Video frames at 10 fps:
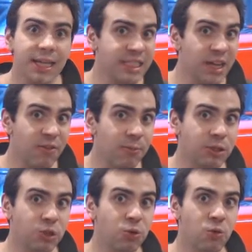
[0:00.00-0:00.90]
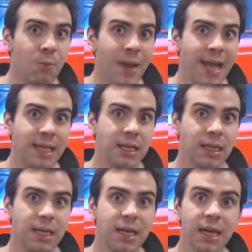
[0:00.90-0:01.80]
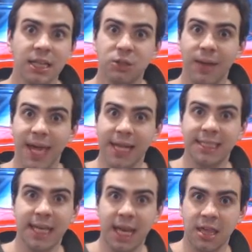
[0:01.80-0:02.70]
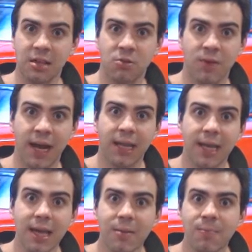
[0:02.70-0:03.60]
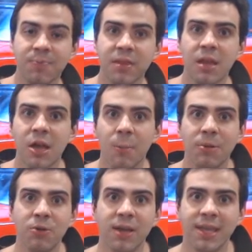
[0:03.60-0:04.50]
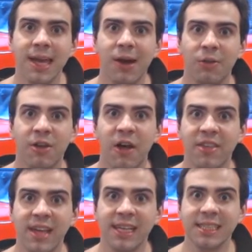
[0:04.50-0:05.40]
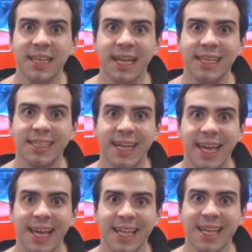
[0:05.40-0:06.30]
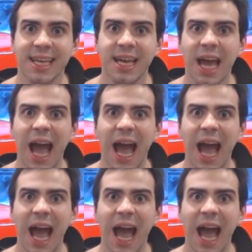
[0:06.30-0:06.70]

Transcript: He's never pursued her romantically, so he can't say anything directly. But you could tell that on the inside he's saying,